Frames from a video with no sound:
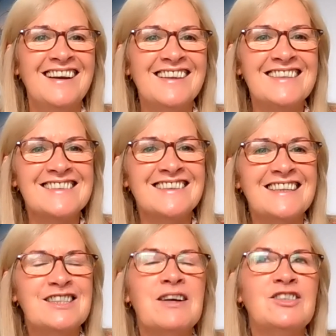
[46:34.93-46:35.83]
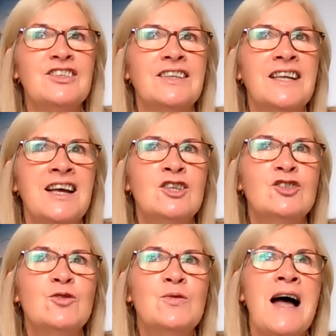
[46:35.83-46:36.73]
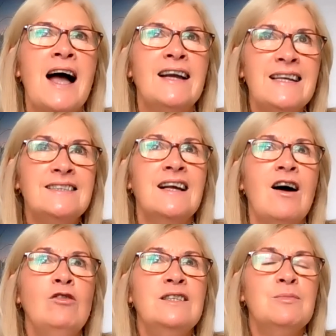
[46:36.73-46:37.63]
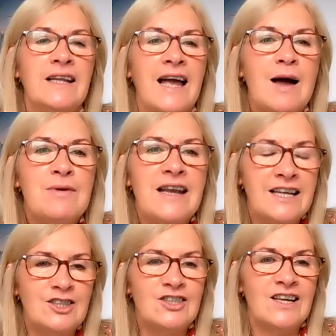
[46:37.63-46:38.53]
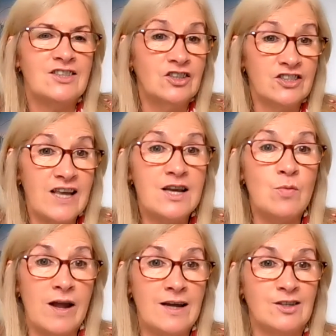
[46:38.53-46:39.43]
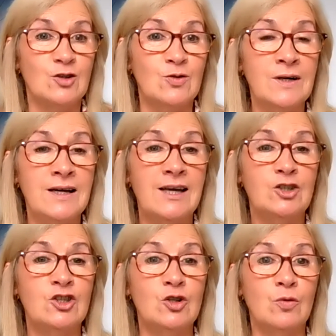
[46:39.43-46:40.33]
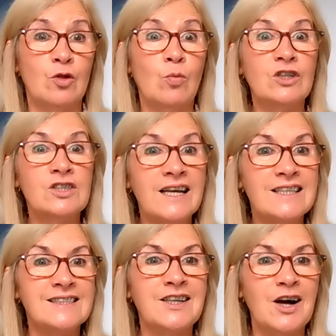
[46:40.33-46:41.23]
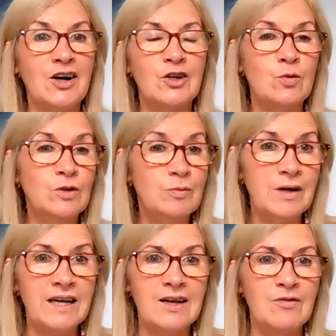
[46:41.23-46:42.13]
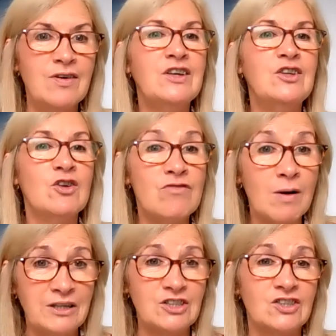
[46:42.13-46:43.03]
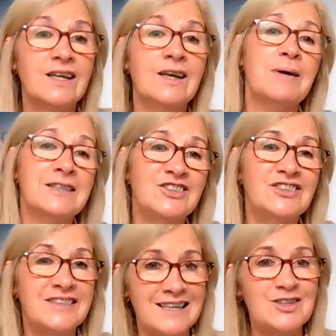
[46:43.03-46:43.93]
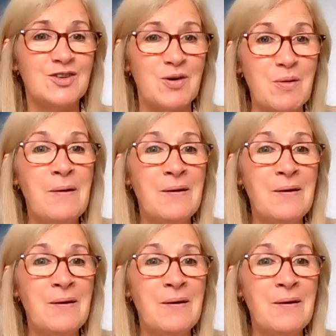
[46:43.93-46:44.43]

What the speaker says: That's a nice question. So I guess ultimately I'm an NHS nurse anyway, so the worst case scenario would be, Vivienne, you're rubbish, get back to your day job.